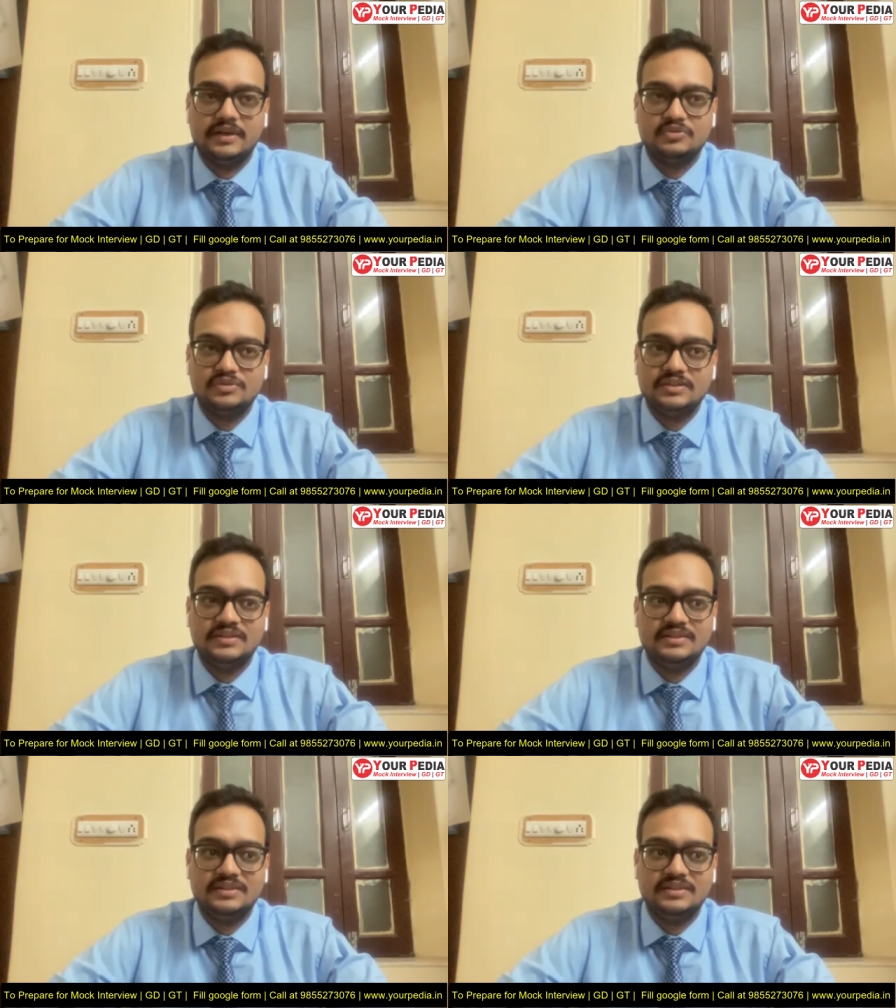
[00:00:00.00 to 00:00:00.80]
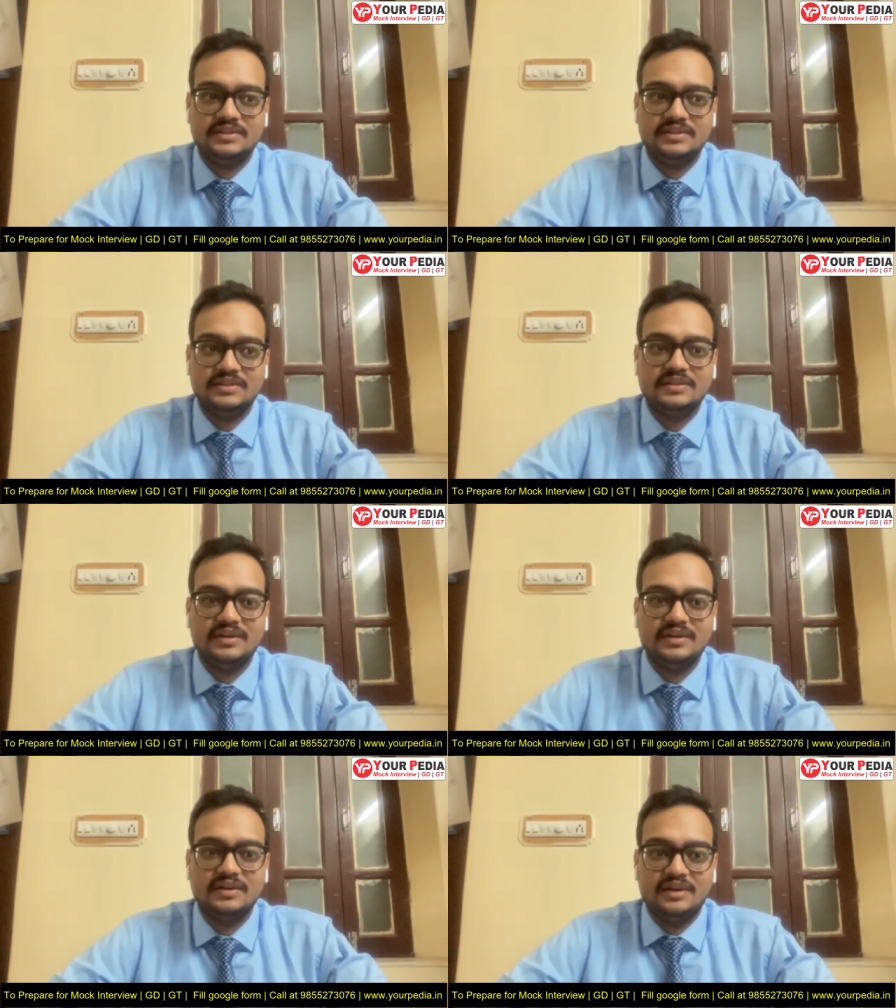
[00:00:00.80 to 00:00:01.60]
Actually, sir, in
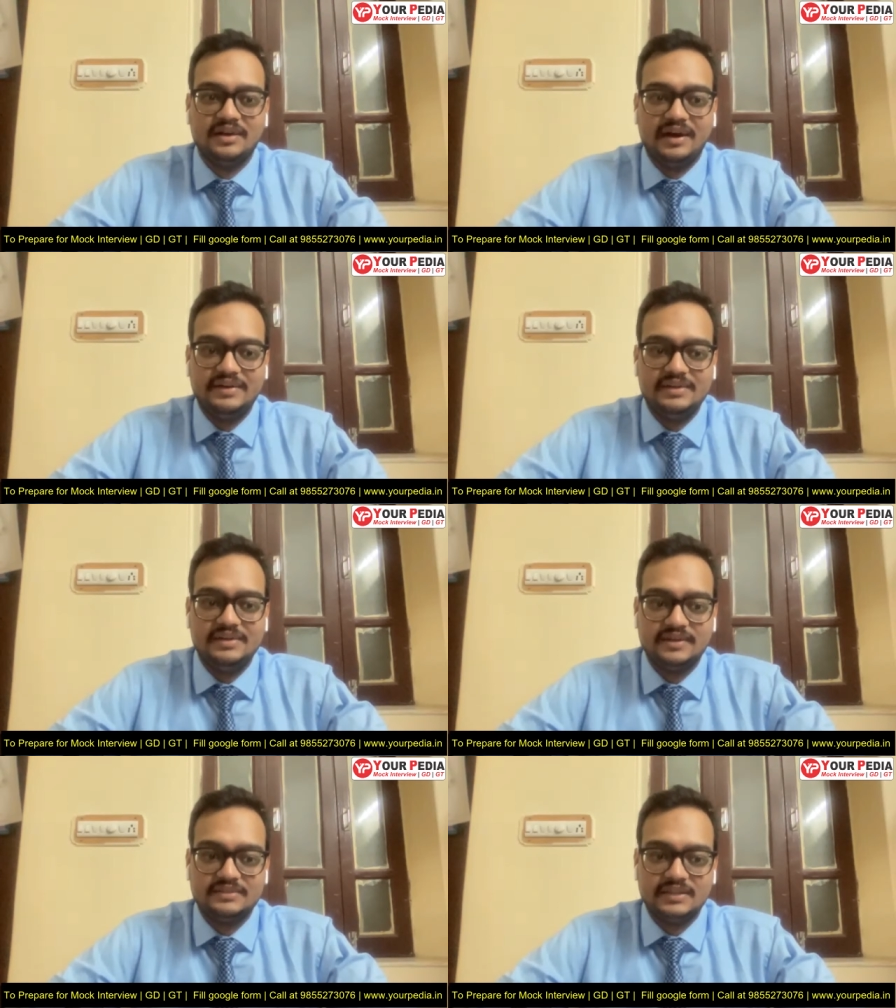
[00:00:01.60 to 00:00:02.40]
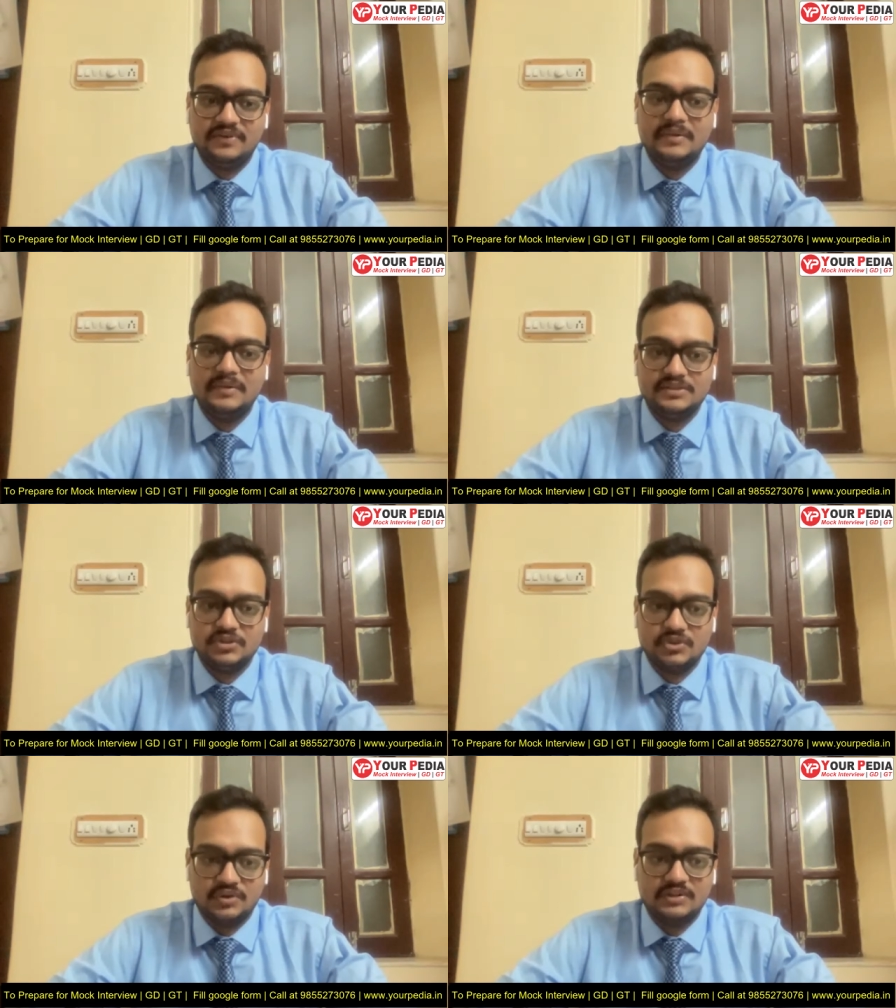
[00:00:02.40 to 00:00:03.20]
the ideally we can say
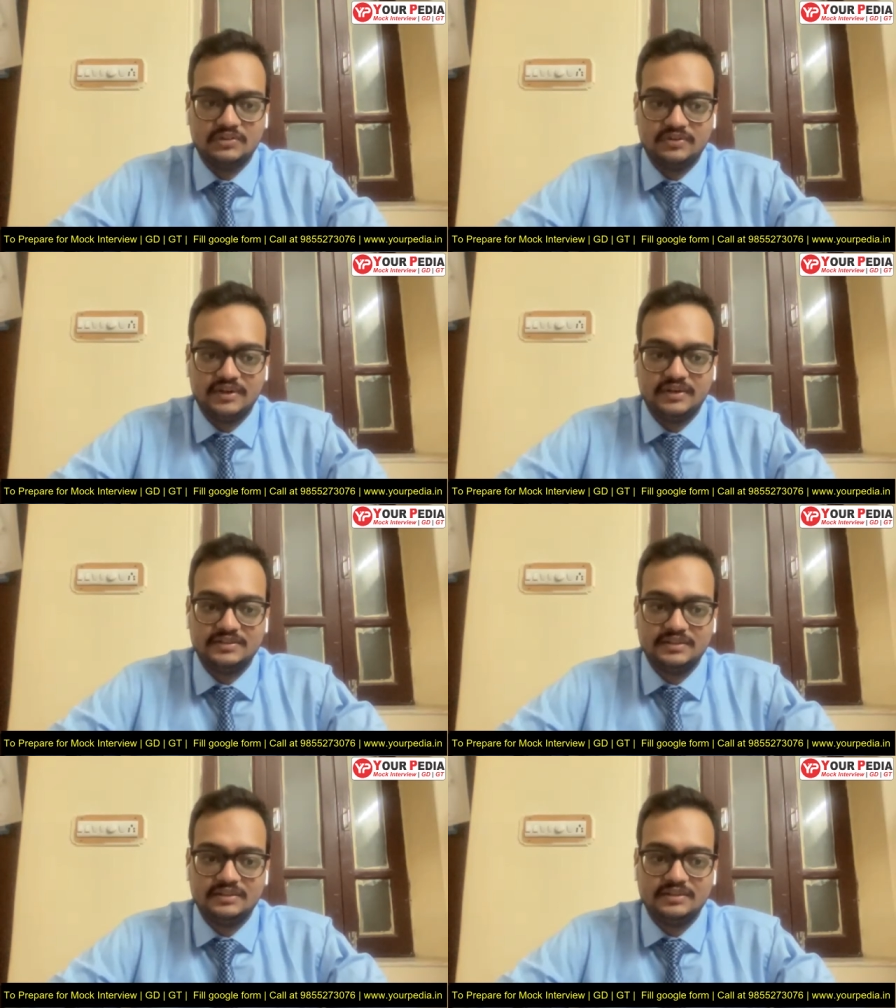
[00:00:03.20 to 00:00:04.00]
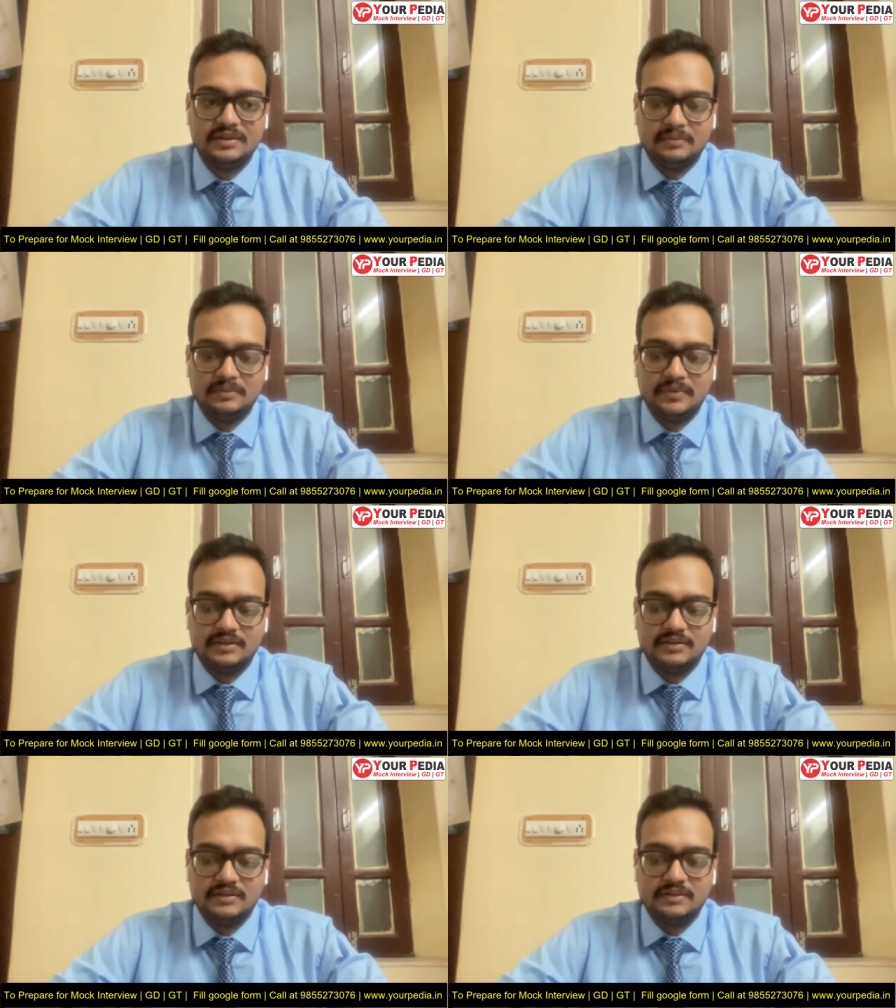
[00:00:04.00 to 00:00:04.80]
infinite, but it is not infinite, sir.
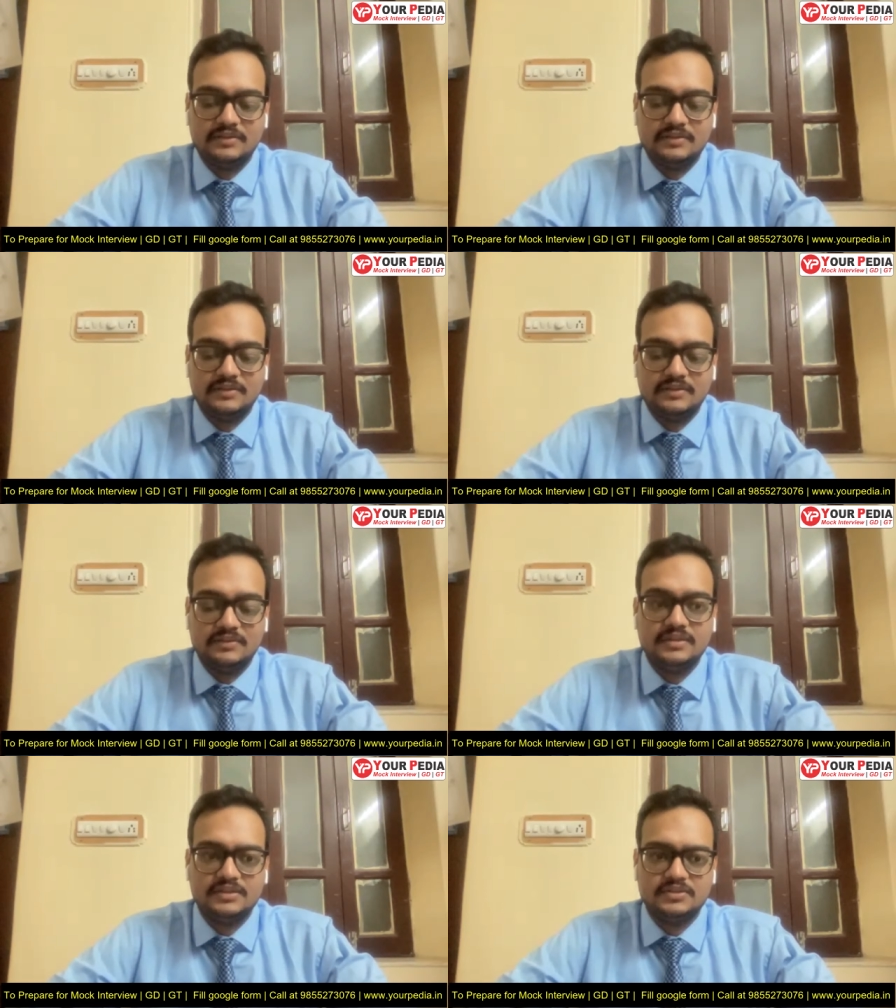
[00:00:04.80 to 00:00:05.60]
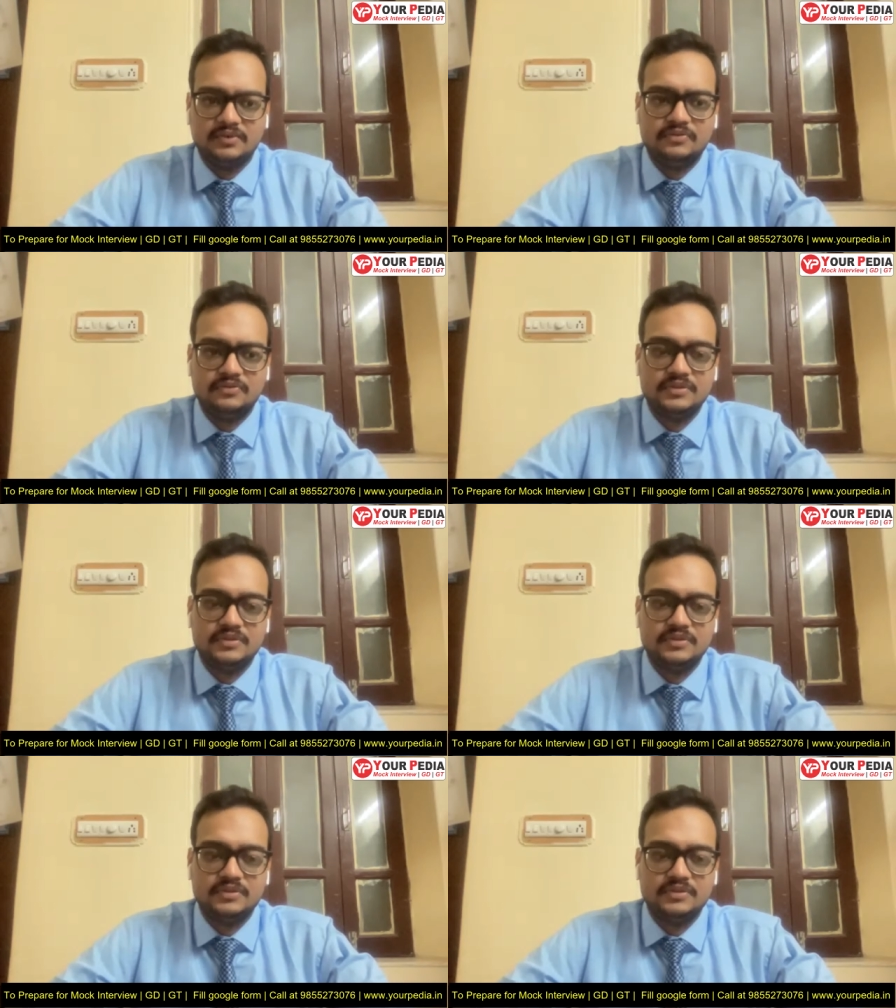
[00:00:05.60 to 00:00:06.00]
But uh, it is.